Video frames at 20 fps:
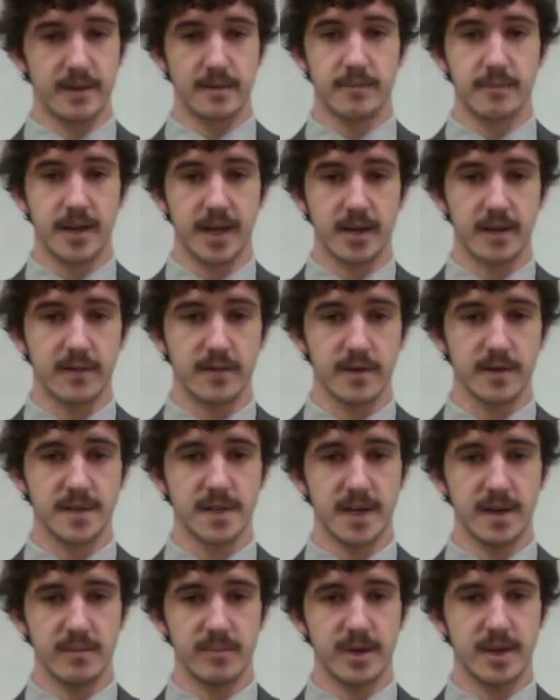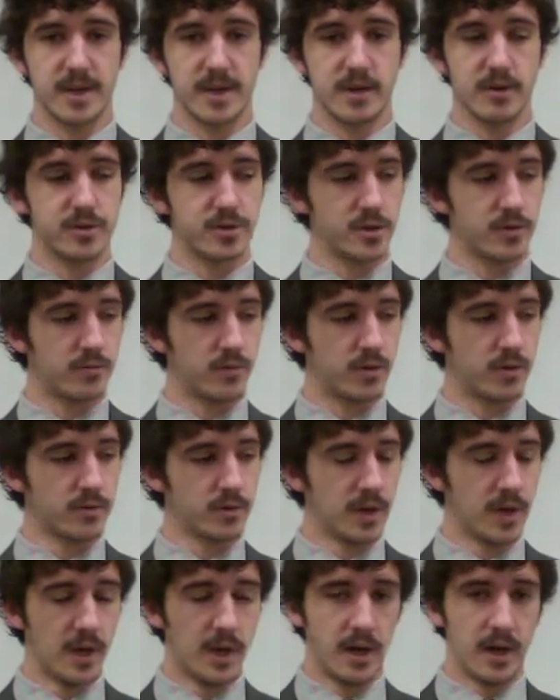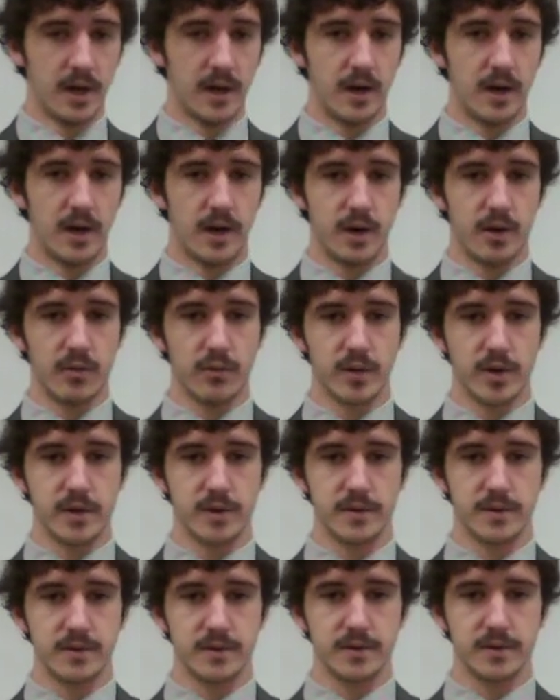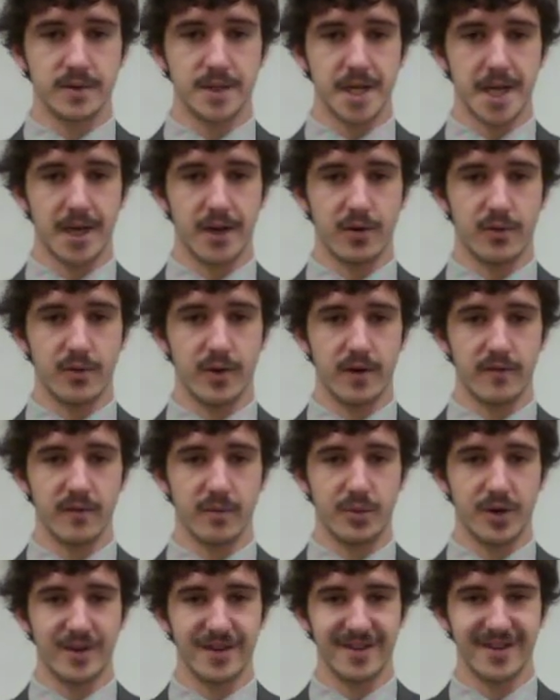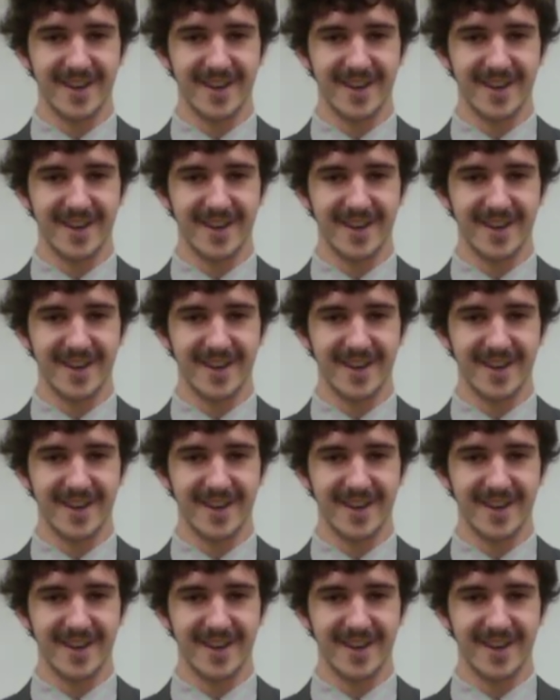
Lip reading: Thank you for your time, and now Shinro will take it away from here.